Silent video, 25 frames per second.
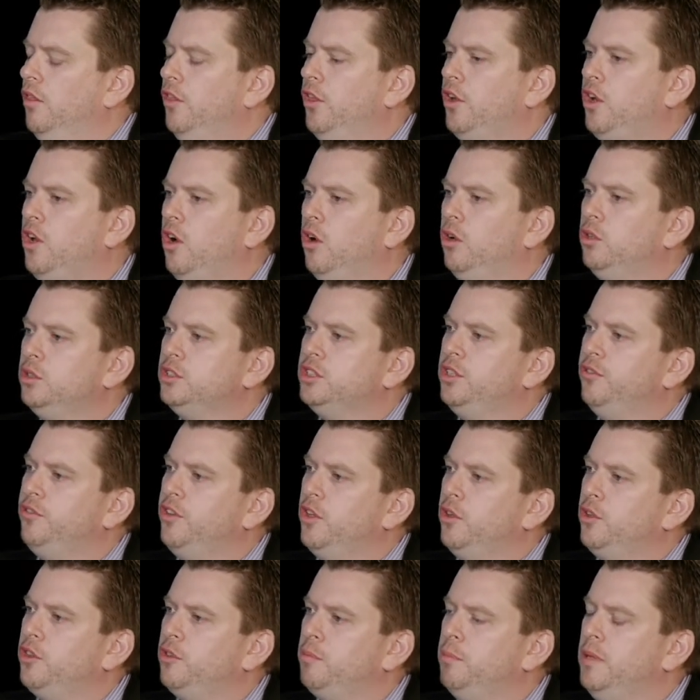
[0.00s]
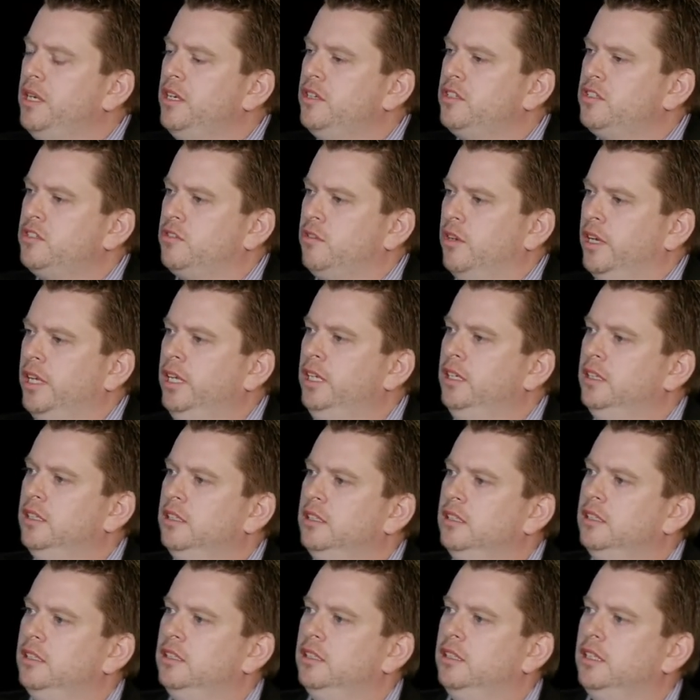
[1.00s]
The goals of youth ministry
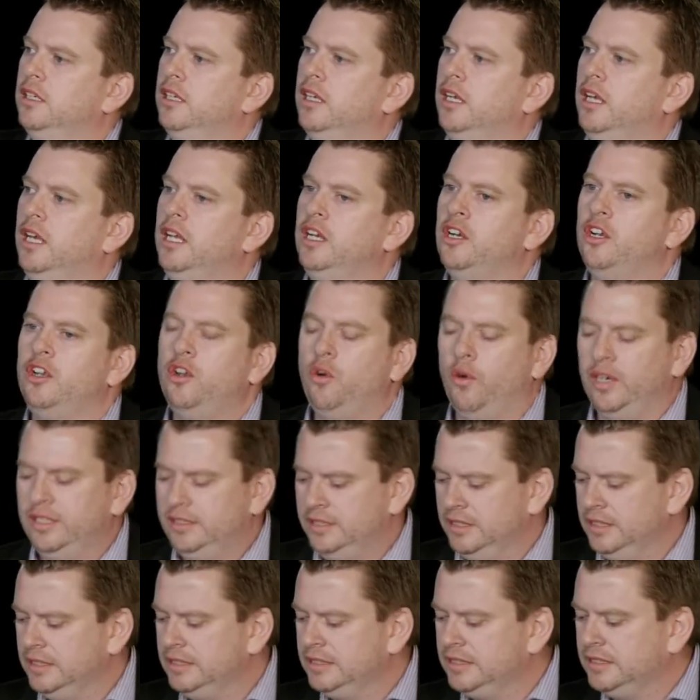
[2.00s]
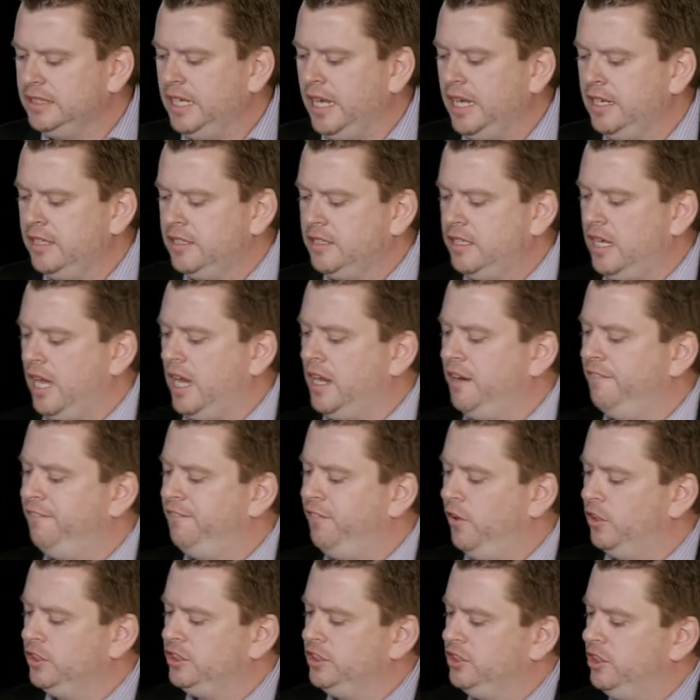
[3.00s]
in Anointed and Sent are to
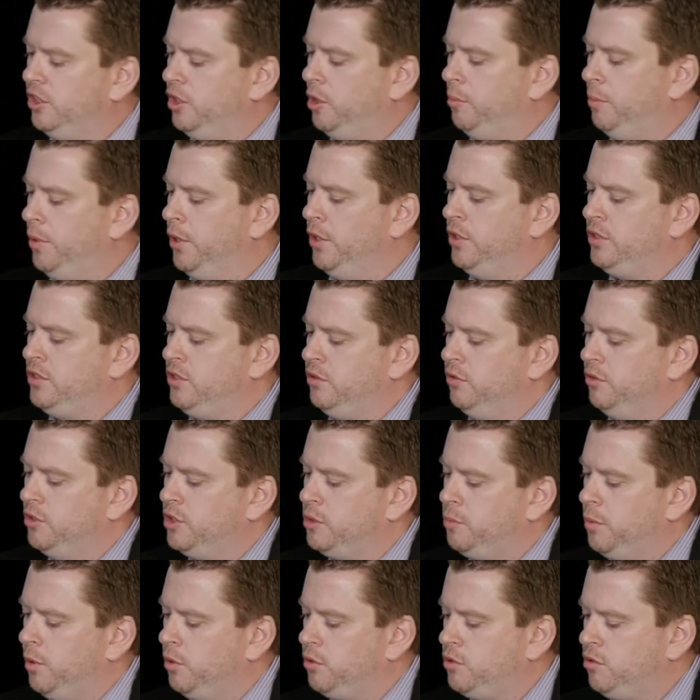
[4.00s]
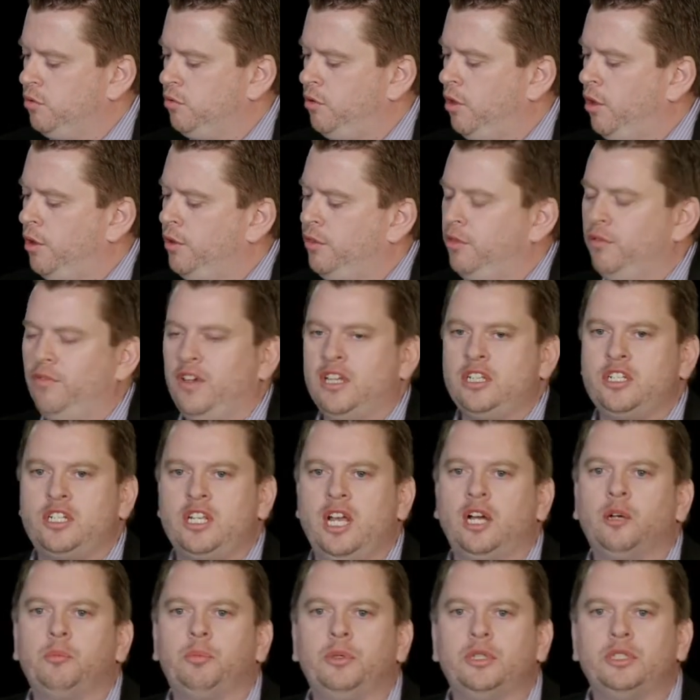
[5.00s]
foster the personal and spiritual growth of each
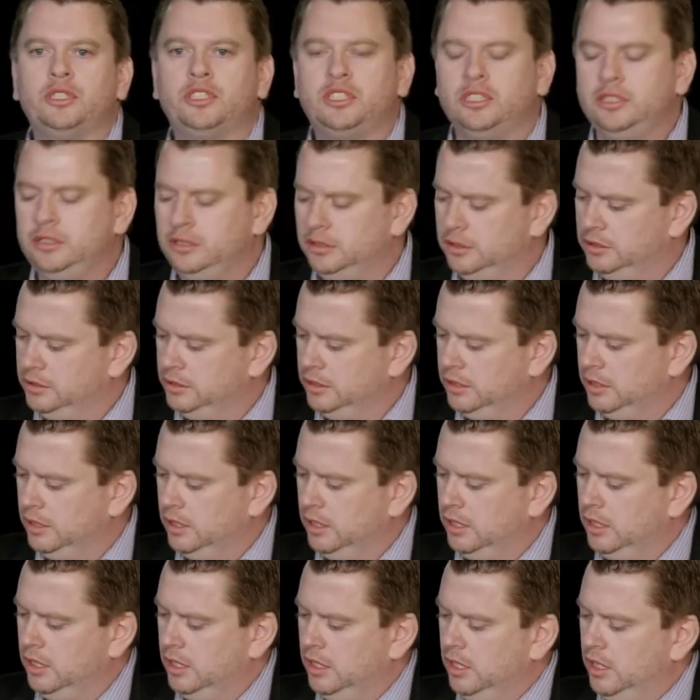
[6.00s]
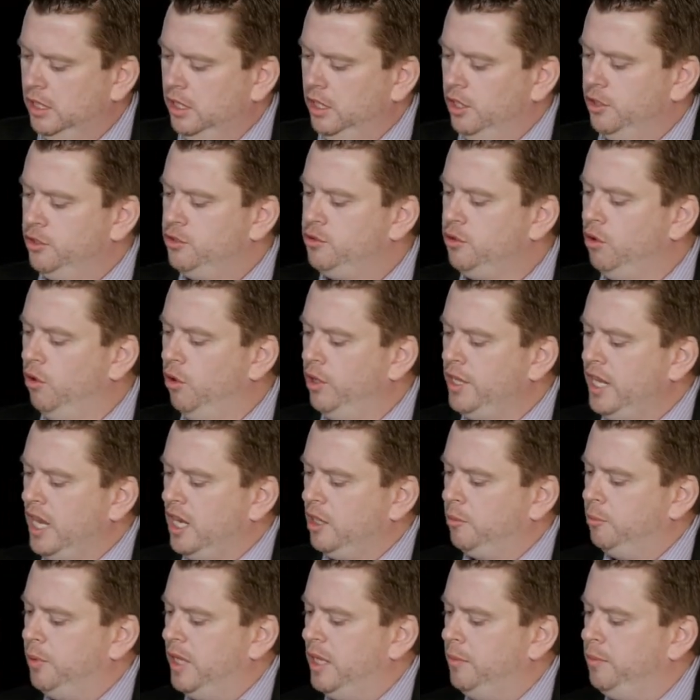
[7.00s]
young person, draw
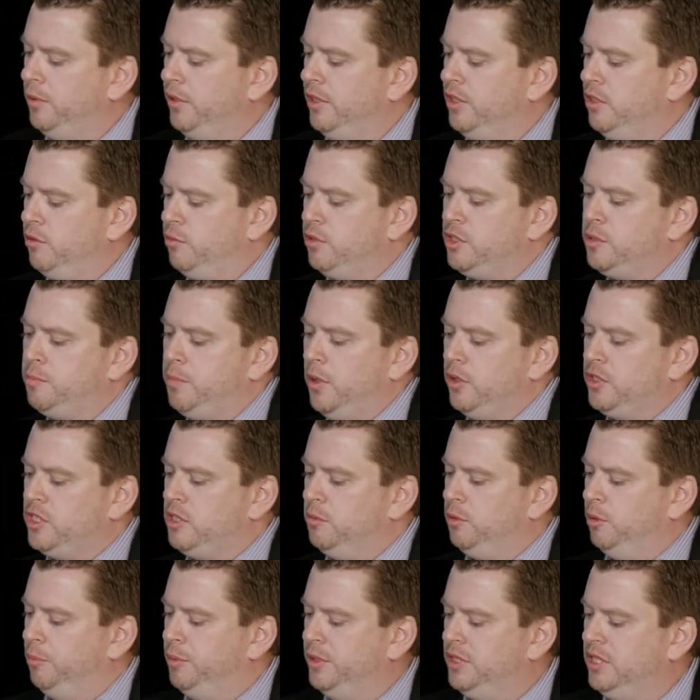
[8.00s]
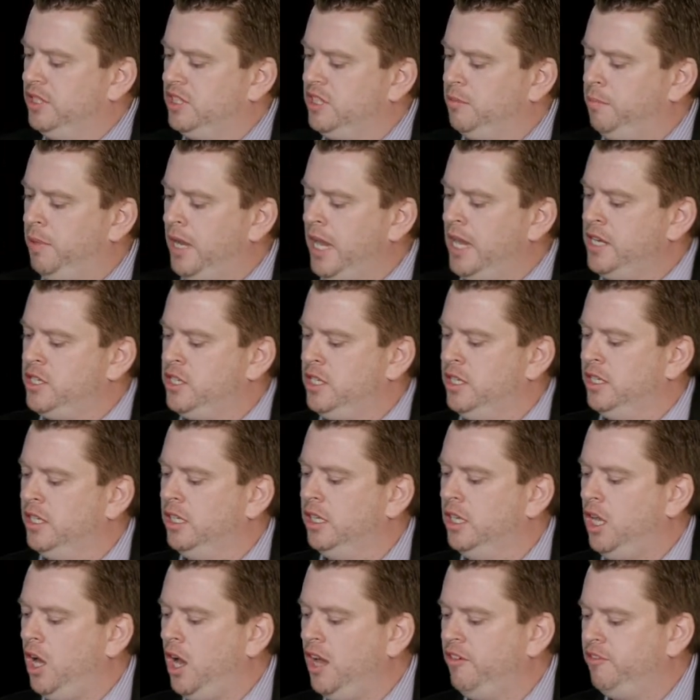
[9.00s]
young people into responsible participation in the
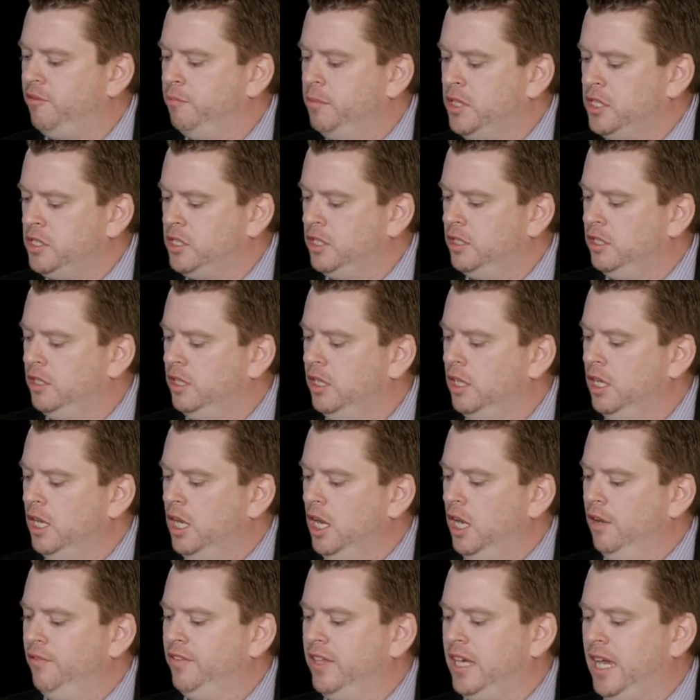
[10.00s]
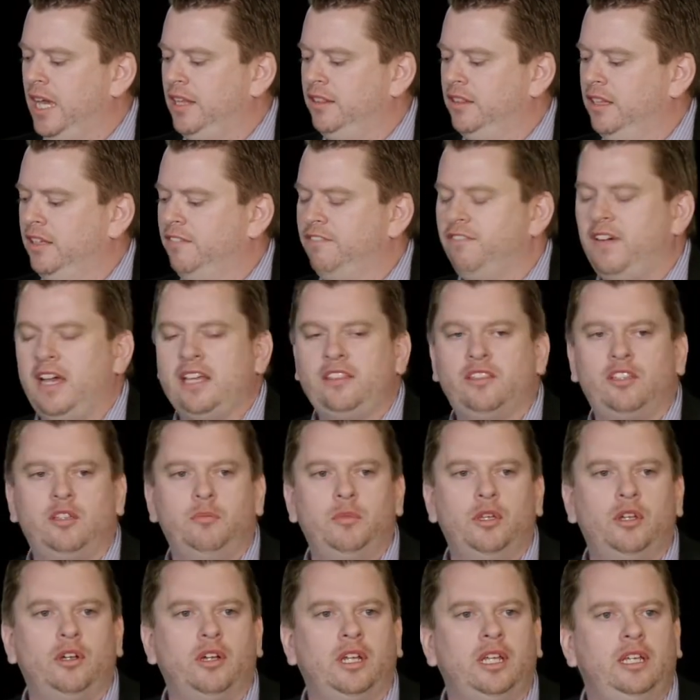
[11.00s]
life, mission, the Catholic faith
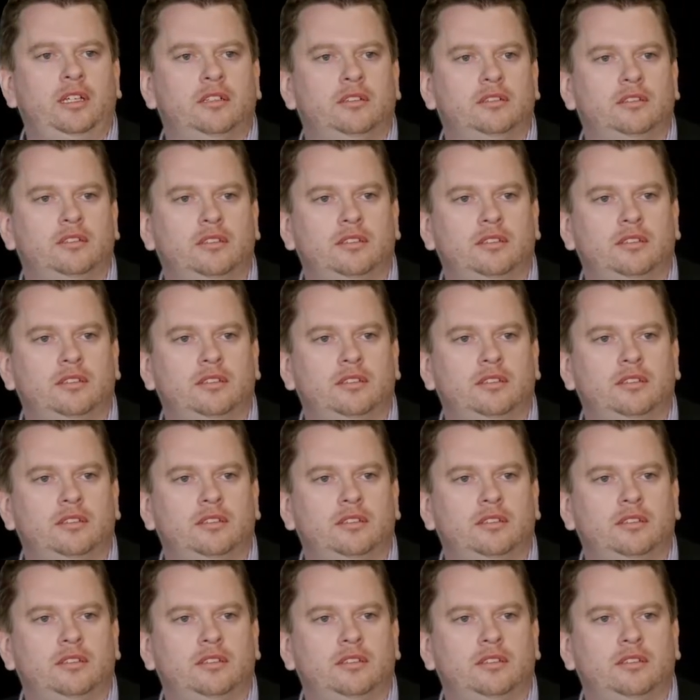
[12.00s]
community